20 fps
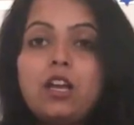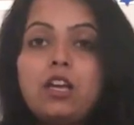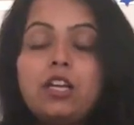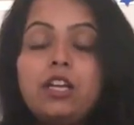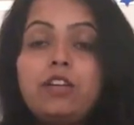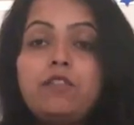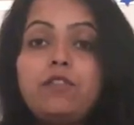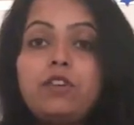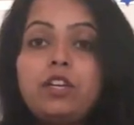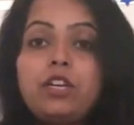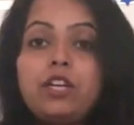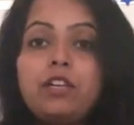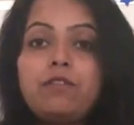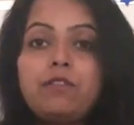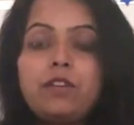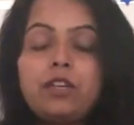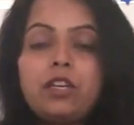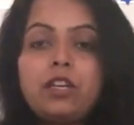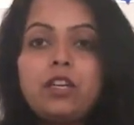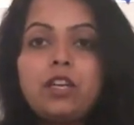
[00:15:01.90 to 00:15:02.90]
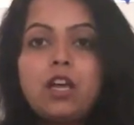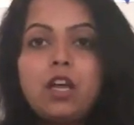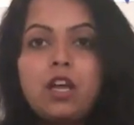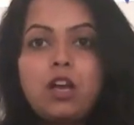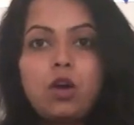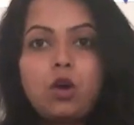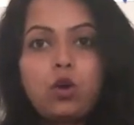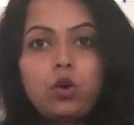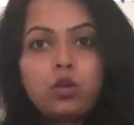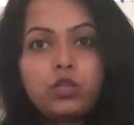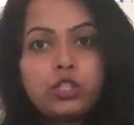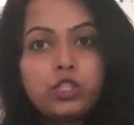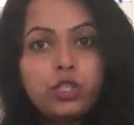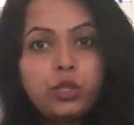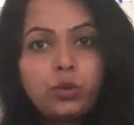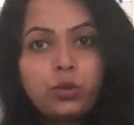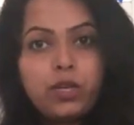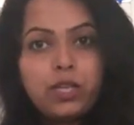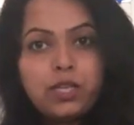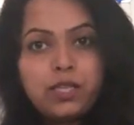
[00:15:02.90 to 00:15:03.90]
different
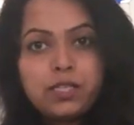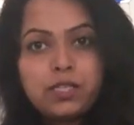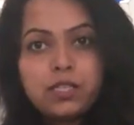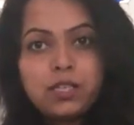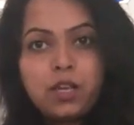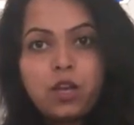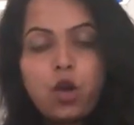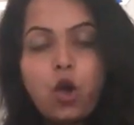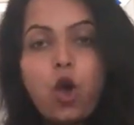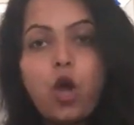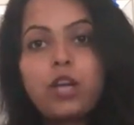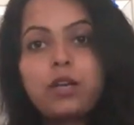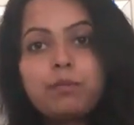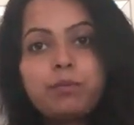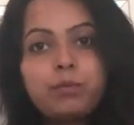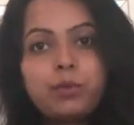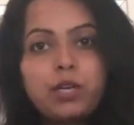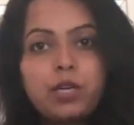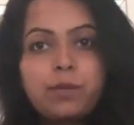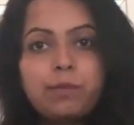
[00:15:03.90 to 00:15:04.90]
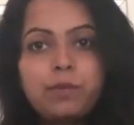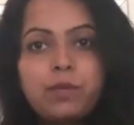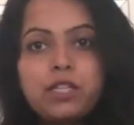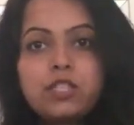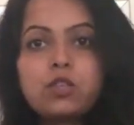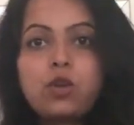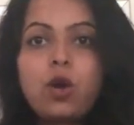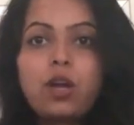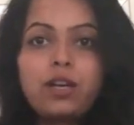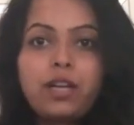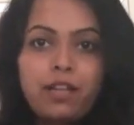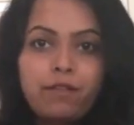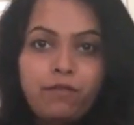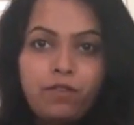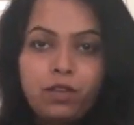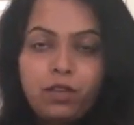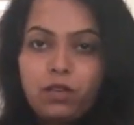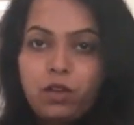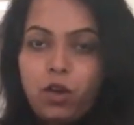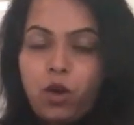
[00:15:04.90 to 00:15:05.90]
juries on purpose
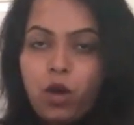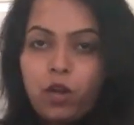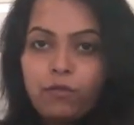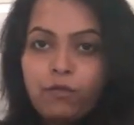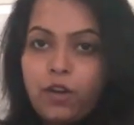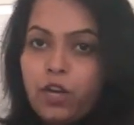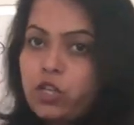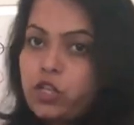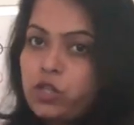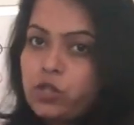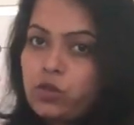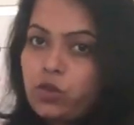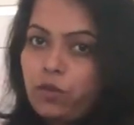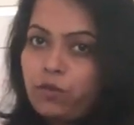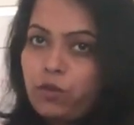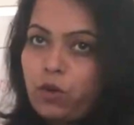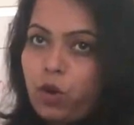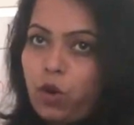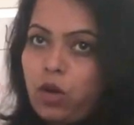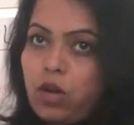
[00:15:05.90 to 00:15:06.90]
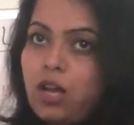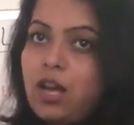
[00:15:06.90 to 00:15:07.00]
or functions of law.